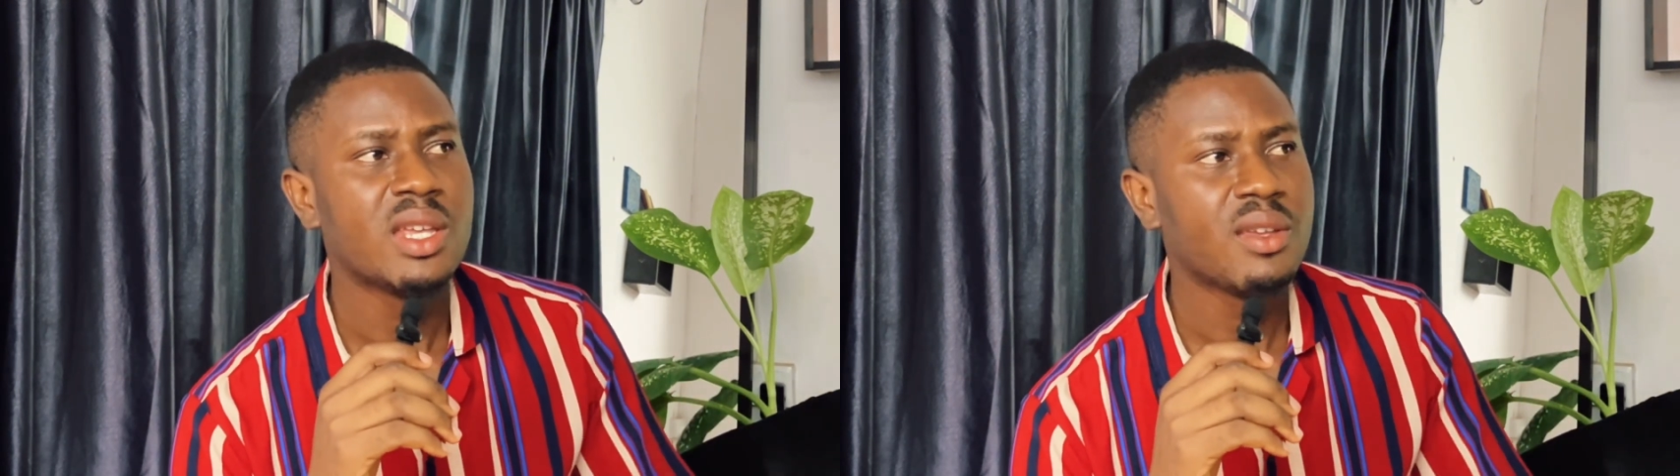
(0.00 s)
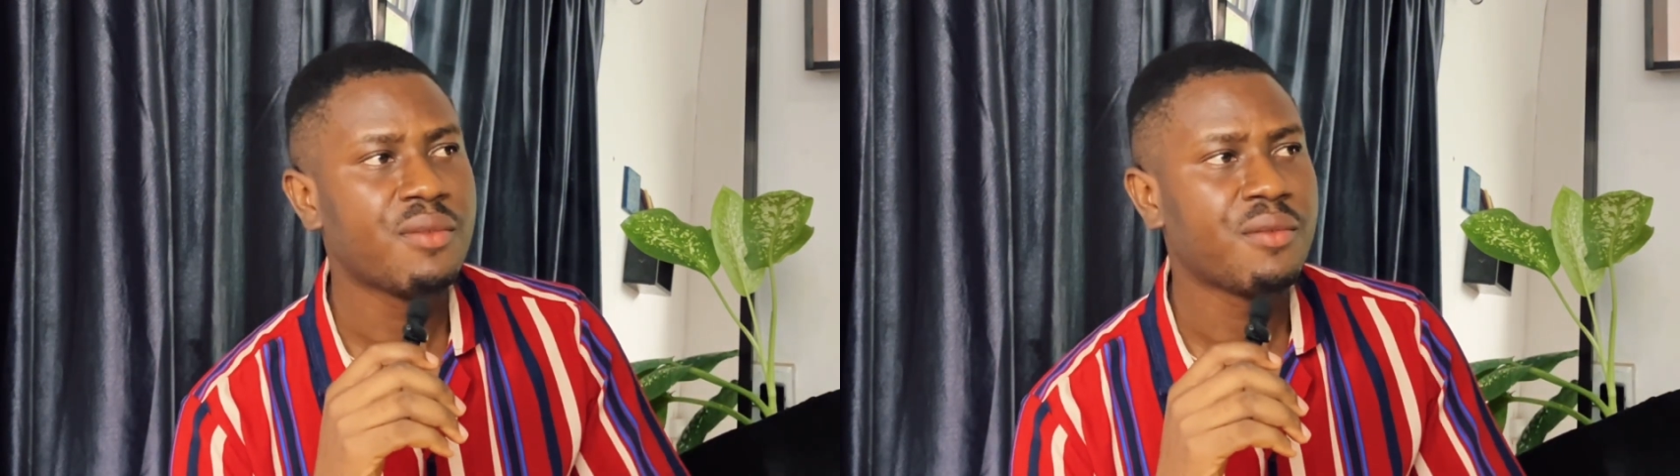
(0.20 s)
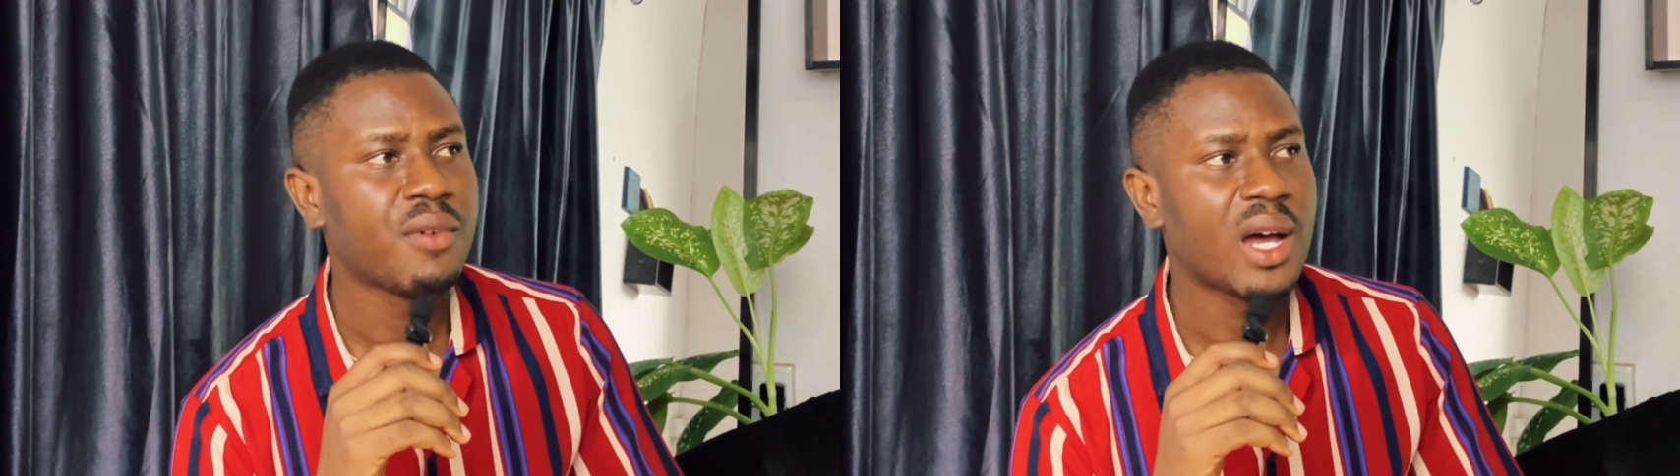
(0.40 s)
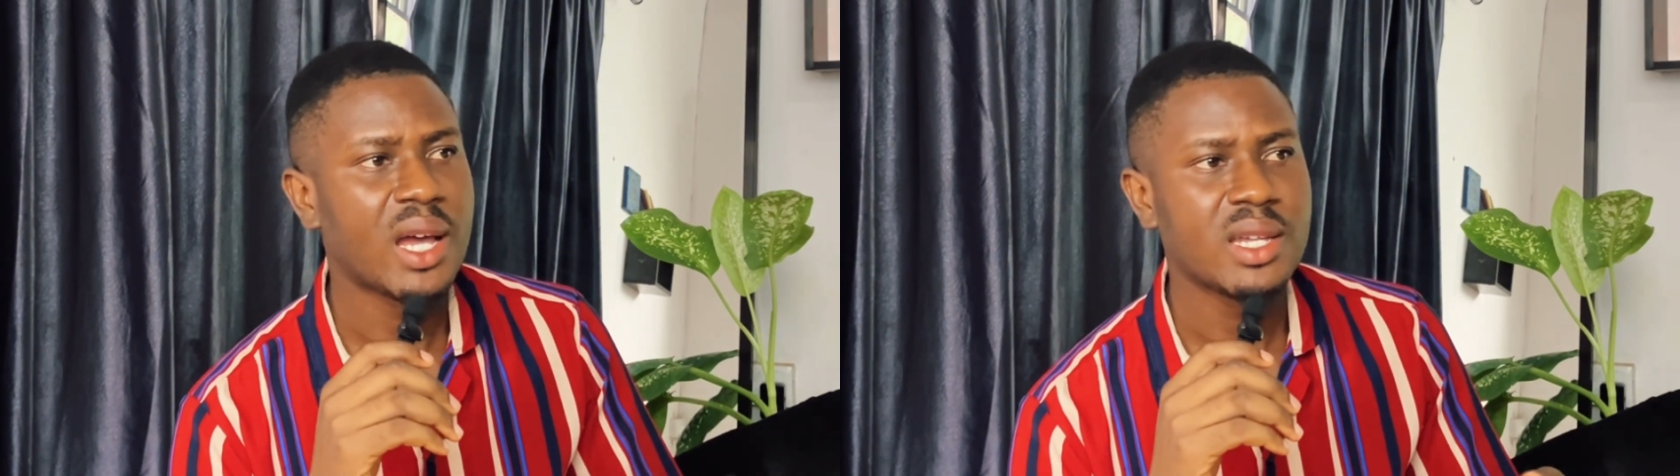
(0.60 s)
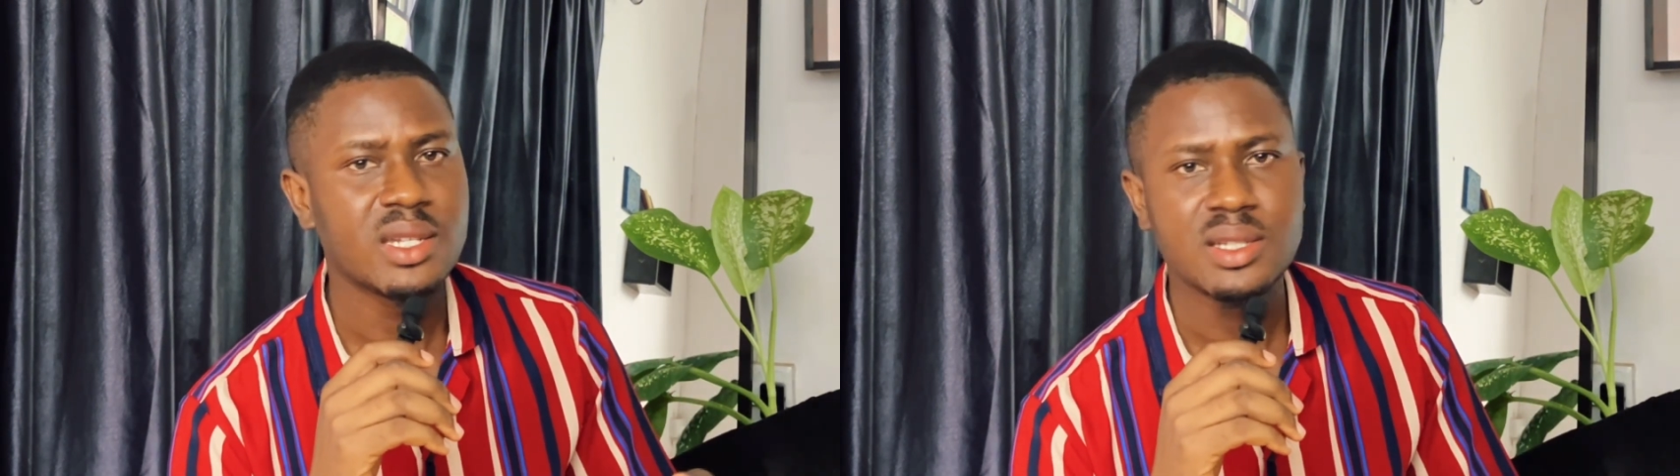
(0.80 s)
If
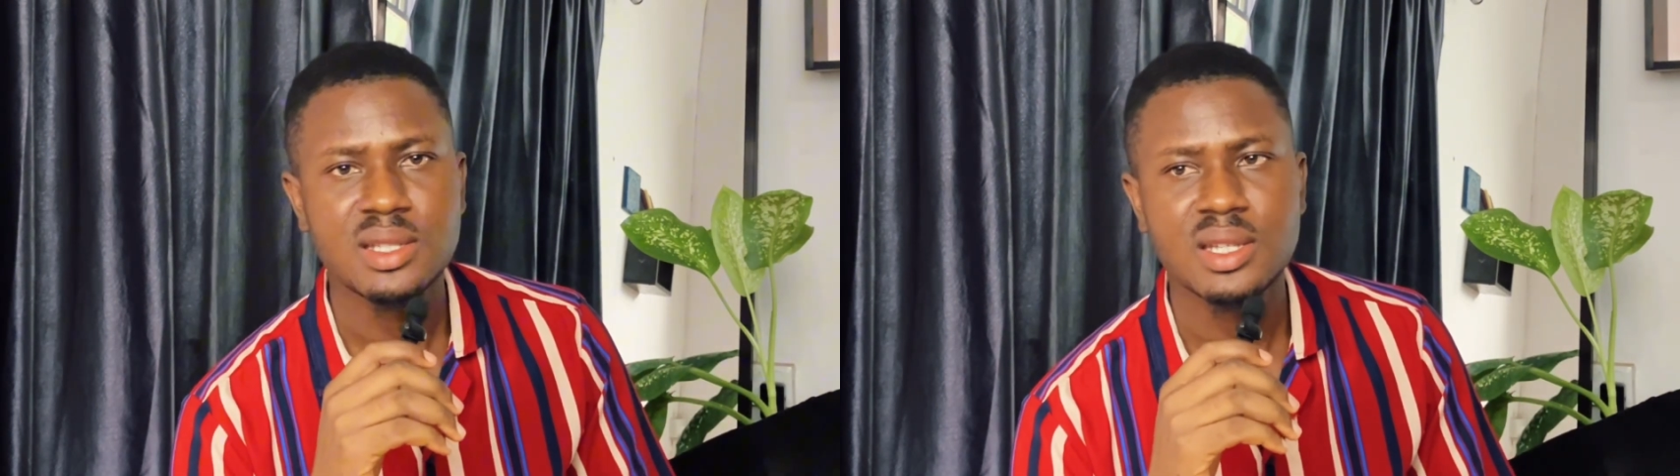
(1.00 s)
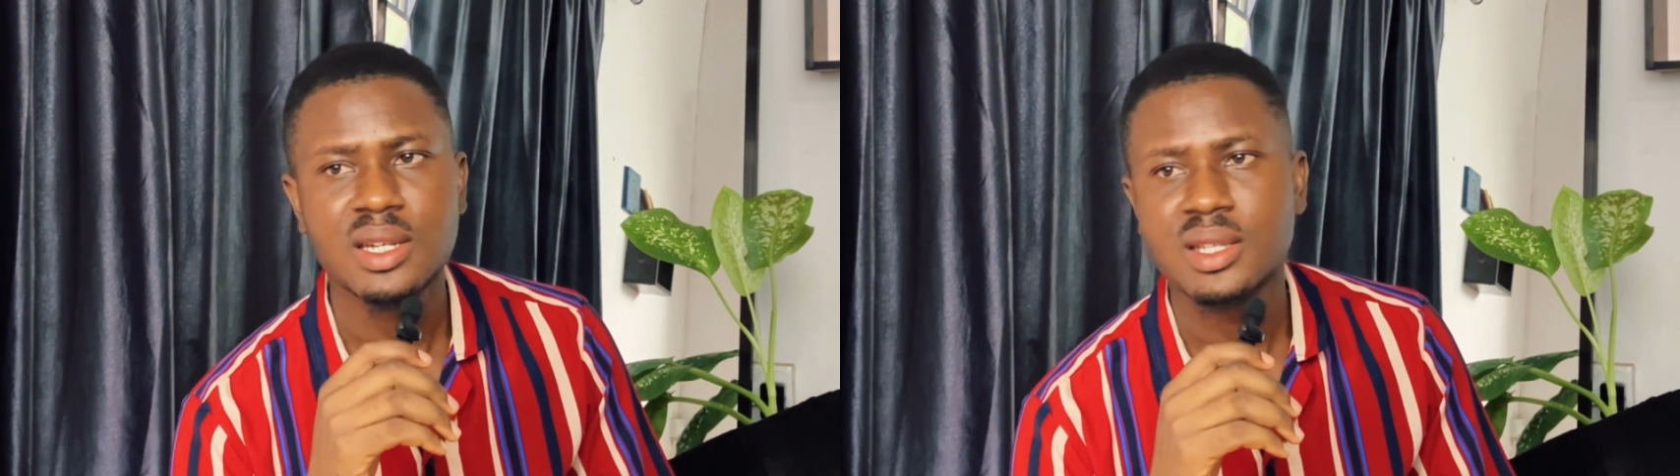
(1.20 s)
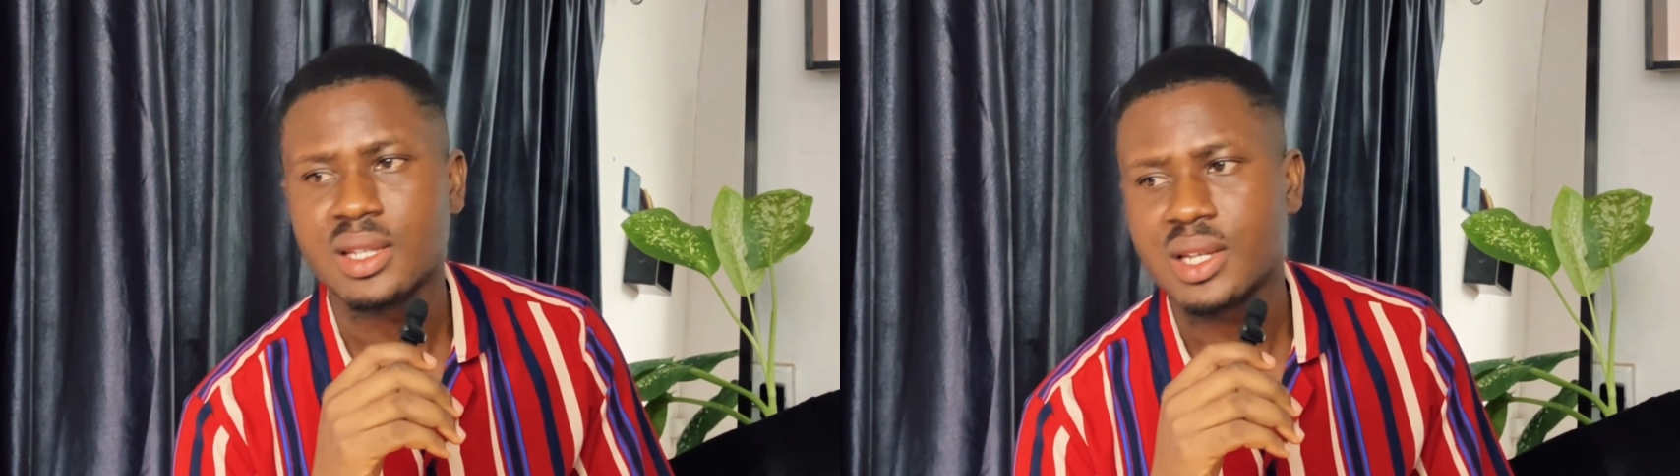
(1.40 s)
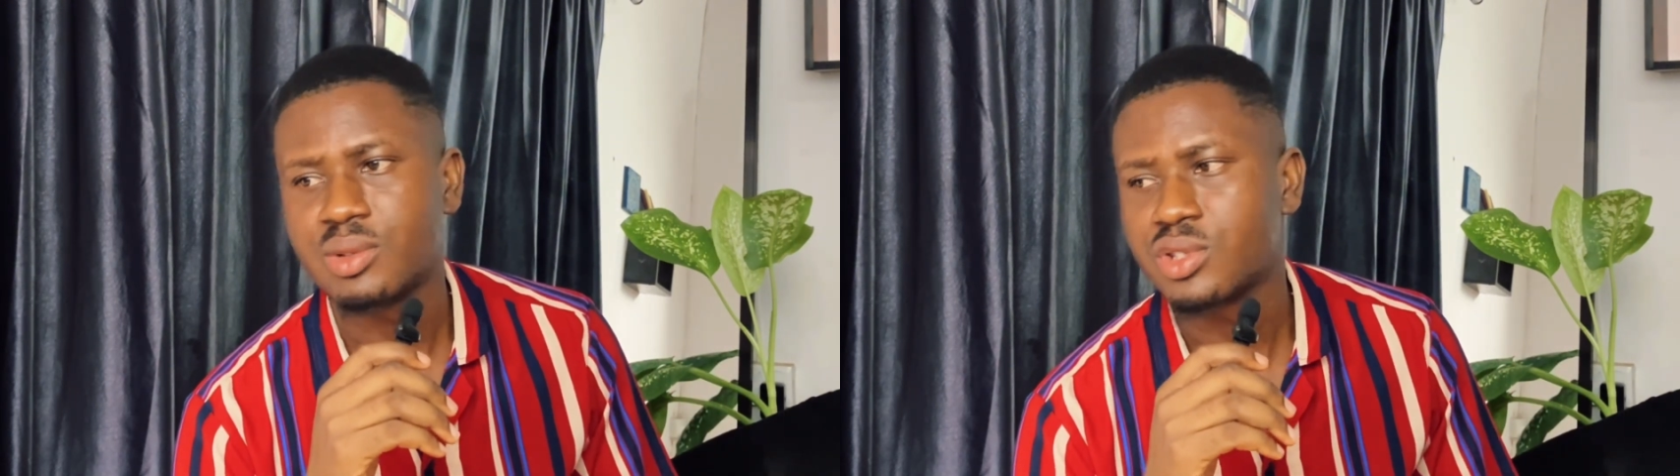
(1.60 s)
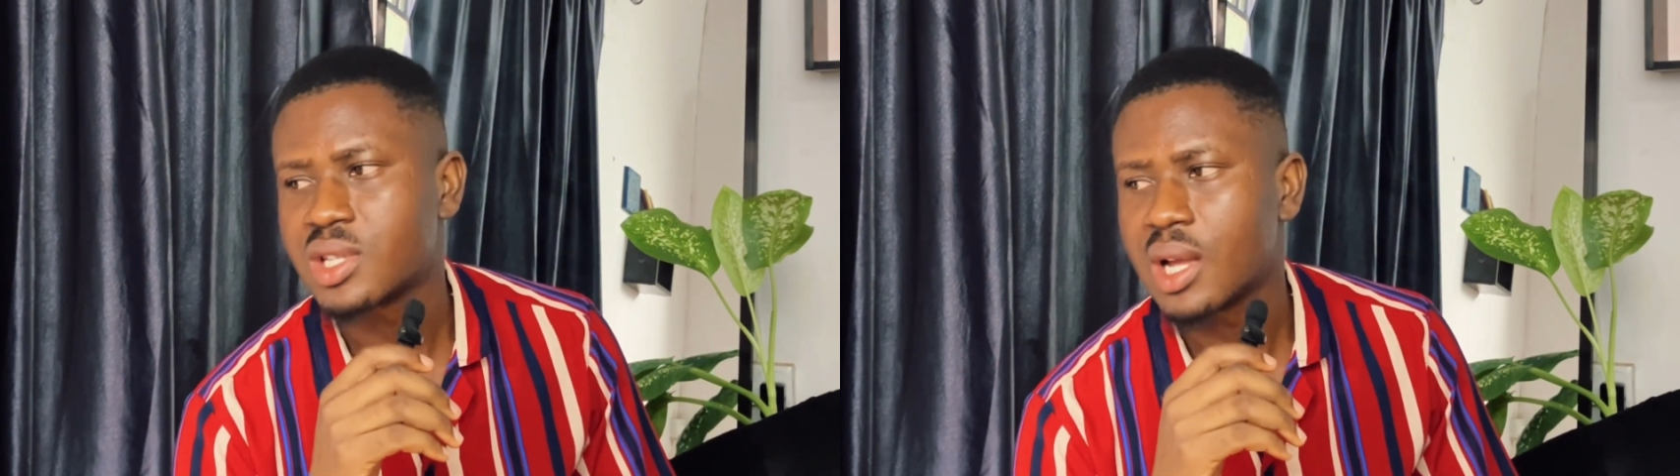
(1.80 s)
I didn't say anything and
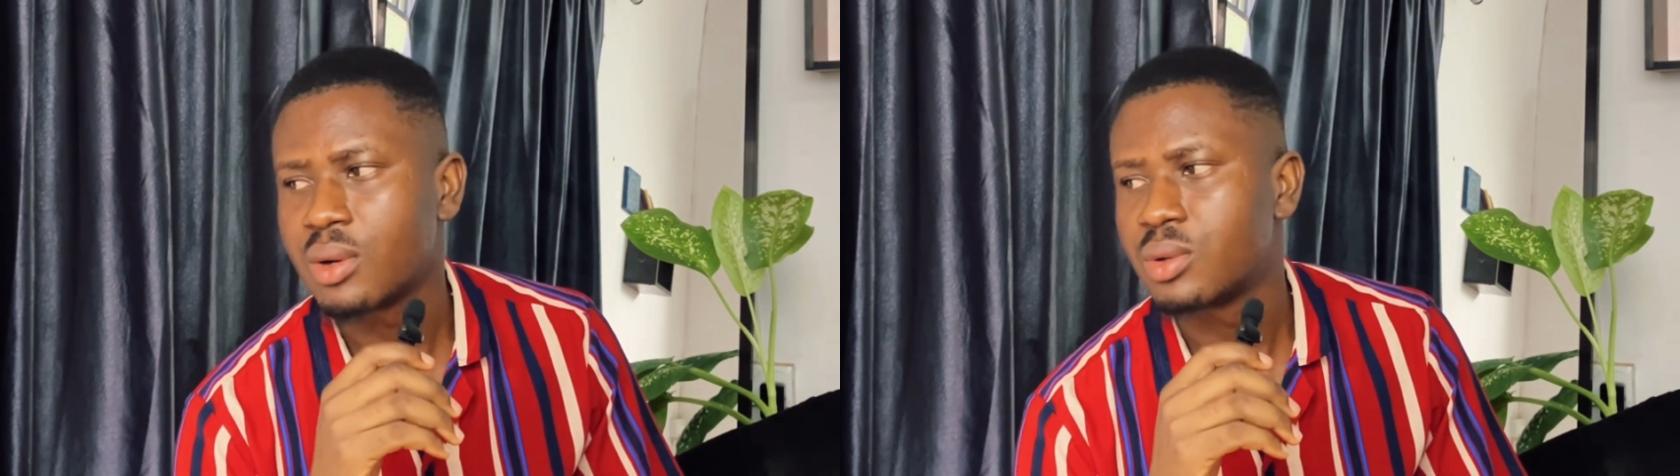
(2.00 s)
she was just like,